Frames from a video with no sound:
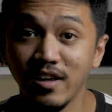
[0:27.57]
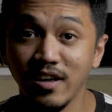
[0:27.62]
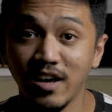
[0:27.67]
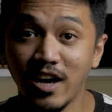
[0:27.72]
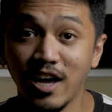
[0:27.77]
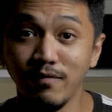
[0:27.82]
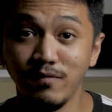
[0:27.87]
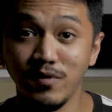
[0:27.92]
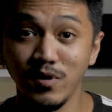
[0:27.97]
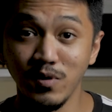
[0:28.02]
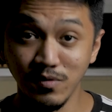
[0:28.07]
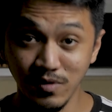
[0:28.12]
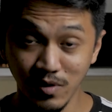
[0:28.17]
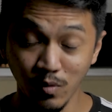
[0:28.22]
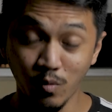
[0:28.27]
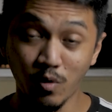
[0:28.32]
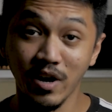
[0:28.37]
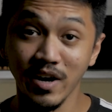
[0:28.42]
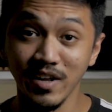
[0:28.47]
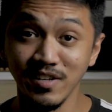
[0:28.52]
I've used
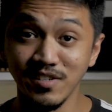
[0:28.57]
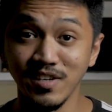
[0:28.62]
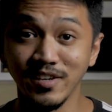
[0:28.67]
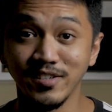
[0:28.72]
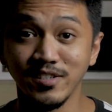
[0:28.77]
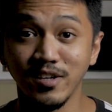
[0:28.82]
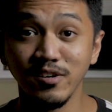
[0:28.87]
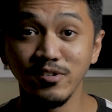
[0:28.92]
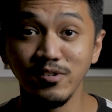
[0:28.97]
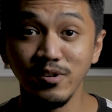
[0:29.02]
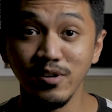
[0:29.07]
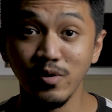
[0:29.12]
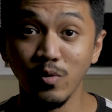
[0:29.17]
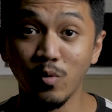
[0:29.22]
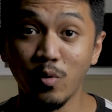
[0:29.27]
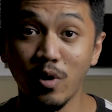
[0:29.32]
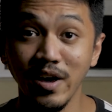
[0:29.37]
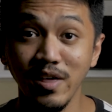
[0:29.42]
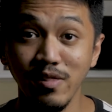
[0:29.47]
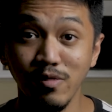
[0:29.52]
the YN600, the
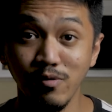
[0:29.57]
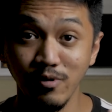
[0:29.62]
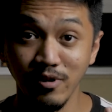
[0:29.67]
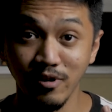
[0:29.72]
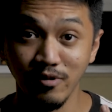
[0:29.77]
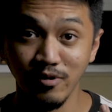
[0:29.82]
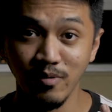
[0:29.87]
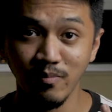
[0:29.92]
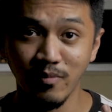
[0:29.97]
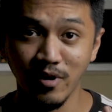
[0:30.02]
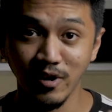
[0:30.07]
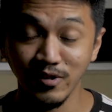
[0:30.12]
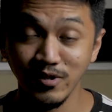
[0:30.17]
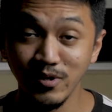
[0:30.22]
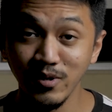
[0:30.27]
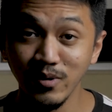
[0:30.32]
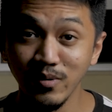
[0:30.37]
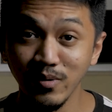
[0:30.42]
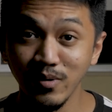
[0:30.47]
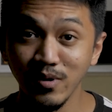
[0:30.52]
YN300
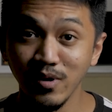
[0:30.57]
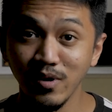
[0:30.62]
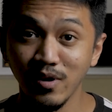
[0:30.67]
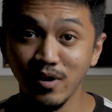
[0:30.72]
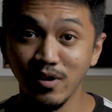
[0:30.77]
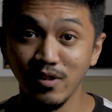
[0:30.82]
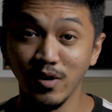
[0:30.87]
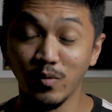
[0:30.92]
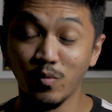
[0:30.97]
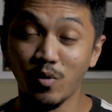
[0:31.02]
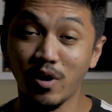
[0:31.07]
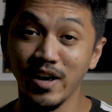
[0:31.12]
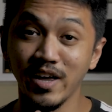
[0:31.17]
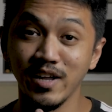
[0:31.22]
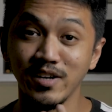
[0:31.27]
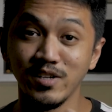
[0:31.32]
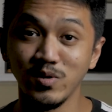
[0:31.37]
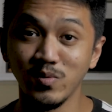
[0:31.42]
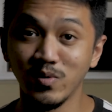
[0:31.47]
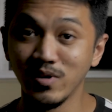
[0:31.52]
Mark II, the
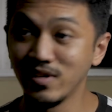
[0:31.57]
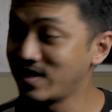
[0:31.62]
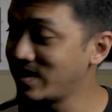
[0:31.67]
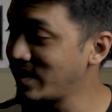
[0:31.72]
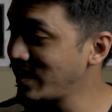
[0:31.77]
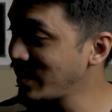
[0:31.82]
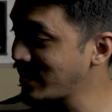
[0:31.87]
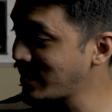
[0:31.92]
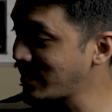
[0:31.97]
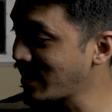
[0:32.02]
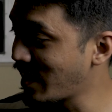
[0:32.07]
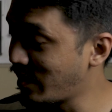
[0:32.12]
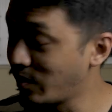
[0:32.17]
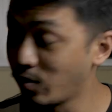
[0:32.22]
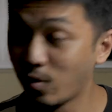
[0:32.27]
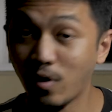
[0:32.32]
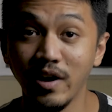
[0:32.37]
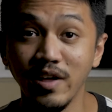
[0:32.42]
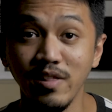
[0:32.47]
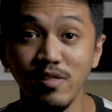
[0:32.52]
YN216, and the
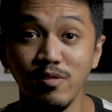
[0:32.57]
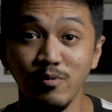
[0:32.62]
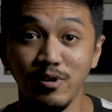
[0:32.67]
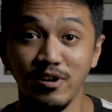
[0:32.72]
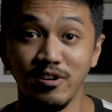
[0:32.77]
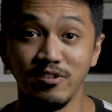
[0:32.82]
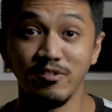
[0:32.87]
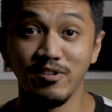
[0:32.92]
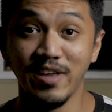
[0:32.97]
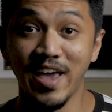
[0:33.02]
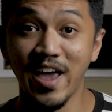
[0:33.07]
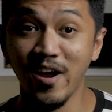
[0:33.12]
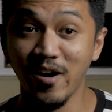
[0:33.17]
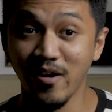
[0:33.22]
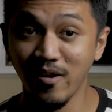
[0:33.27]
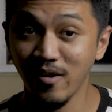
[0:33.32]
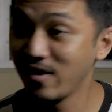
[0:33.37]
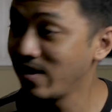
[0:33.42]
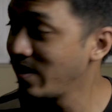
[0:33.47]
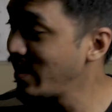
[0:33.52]
YN300
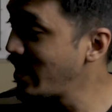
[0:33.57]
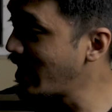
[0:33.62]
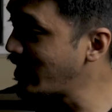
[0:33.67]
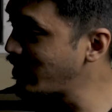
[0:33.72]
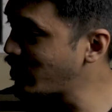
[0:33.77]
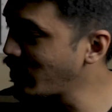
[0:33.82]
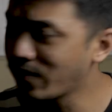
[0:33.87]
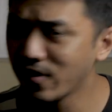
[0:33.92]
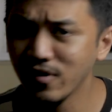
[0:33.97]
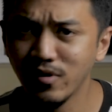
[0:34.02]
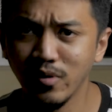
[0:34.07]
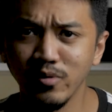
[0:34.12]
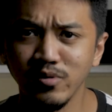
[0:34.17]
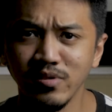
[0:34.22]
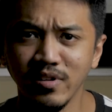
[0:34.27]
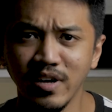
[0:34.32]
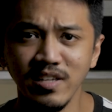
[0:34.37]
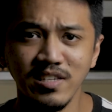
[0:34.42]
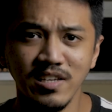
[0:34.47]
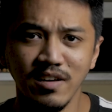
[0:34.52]
Air. And so far
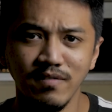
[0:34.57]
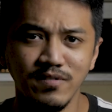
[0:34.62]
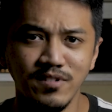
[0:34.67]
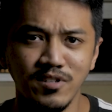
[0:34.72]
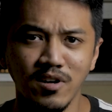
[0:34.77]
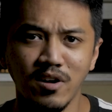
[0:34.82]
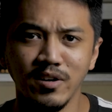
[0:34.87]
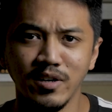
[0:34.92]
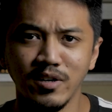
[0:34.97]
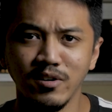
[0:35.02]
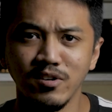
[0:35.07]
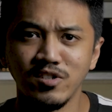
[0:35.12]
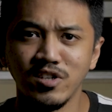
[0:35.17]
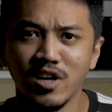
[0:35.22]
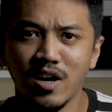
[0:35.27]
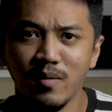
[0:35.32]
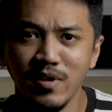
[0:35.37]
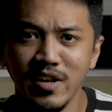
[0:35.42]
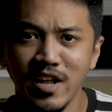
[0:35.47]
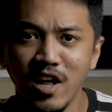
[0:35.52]
those lights have done a good
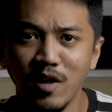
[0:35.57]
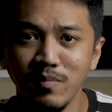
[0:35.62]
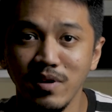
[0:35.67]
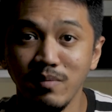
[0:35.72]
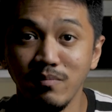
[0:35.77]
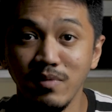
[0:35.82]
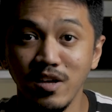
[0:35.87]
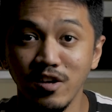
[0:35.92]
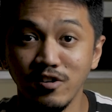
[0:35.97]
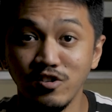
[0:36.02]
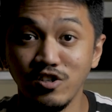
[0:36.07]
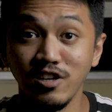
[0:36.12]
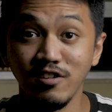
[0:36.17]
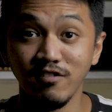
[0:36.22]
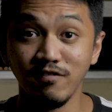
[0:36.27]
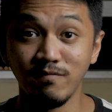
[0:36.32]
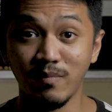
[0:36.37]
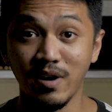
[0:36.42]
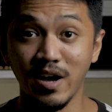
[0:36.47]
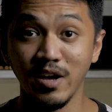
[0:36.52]
job in helping me
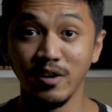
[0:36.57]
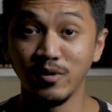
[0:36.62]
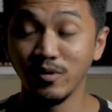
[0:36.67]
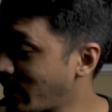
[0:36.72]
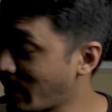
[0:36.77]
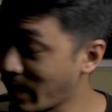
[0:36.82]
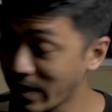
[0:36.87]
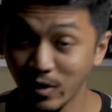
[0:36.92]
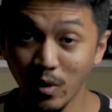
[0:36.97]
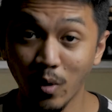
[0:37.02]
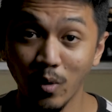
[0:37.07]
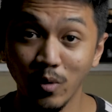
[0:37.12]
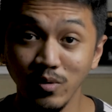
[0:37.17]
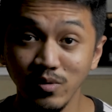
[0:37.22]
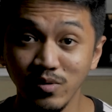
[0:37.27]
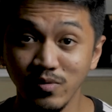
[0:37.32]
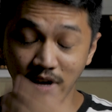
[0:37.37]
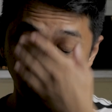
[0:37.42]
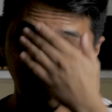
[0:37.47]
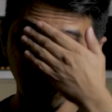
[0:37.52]
achieve my
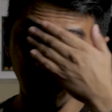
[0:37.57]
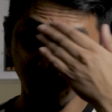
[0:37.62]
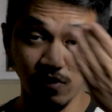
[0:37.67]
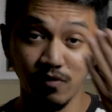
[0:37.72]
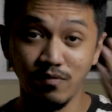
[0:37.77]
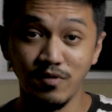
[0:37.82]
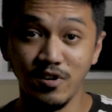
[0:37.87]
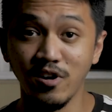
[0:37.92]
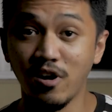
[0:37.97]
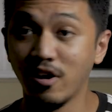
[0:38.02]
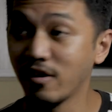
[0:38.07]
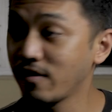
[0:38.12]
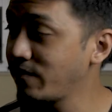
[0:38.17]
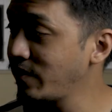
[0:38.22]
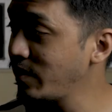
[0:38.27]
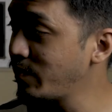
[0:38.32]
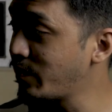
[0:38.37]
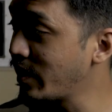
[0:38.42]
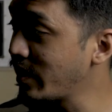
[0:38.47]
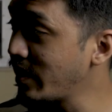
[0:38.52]
goals in terms of
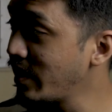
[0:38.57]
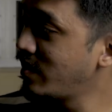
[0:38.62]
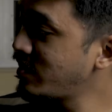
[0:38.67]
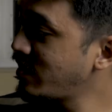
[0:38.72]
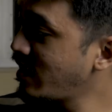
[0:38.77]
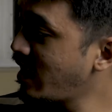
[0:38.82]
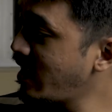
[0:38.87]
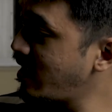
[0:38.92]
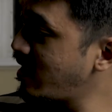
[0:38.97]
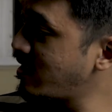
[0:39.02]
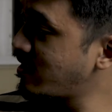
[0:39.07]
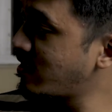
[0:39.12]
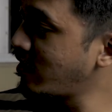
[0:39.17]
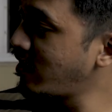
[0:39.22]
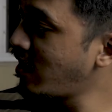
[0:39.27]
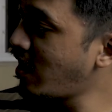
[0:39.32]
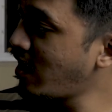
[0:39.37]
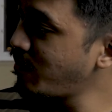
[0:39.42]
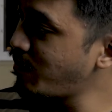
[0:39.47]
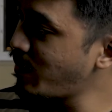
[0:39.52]
videography, but this light is a
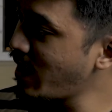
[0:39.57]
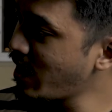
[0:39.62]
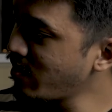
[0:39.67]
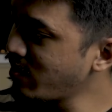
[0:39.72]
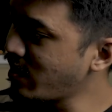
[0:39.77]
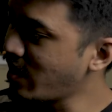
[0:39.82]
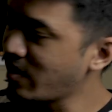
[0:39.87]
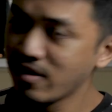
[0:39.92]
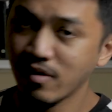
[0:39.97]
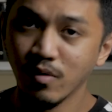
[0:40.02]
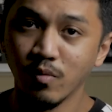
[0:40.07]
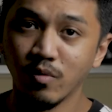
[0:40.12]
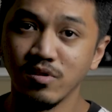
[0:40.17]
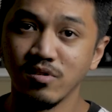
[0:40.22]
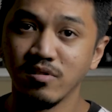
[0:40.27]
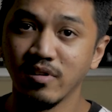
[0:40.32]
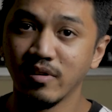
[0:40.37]
lot better than the ones